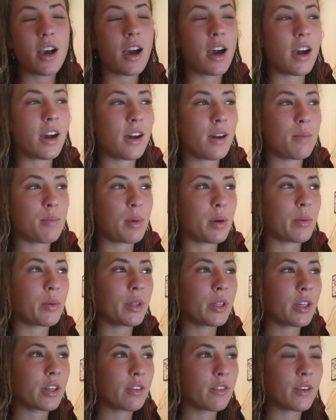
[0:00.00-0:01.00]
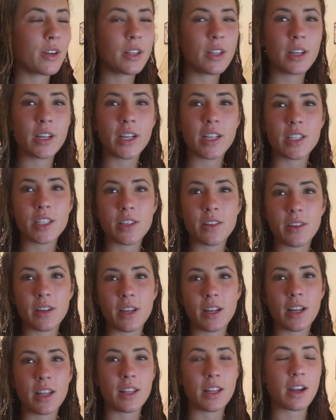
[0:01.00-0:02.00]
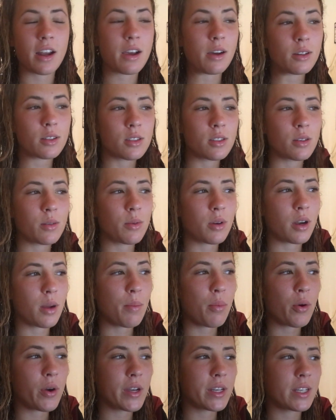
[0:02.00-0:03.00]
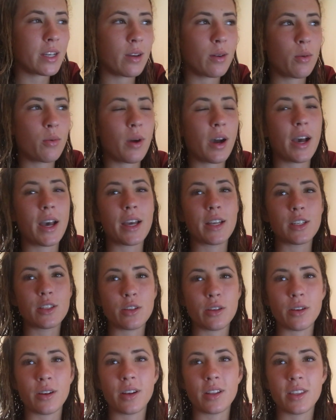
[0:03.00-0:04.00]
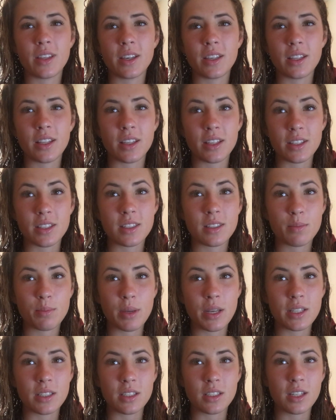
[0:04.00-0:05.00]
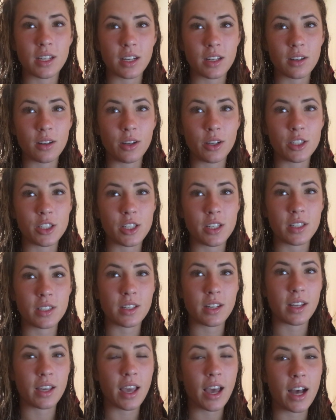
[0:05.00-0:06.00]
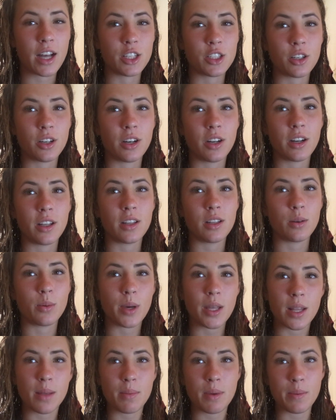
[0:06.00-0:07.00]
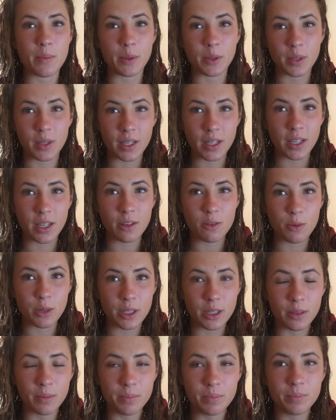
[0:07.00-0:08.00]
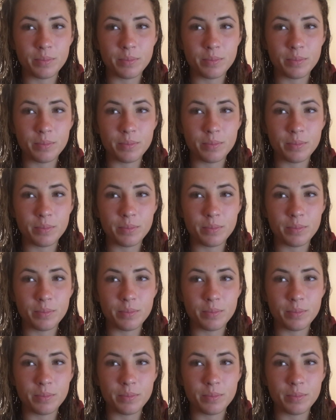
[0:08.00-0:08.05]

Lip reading: But we'll look further into it, and then I also want to point out why I do not think that this piece of technology is going to catch on in the way that people think it will.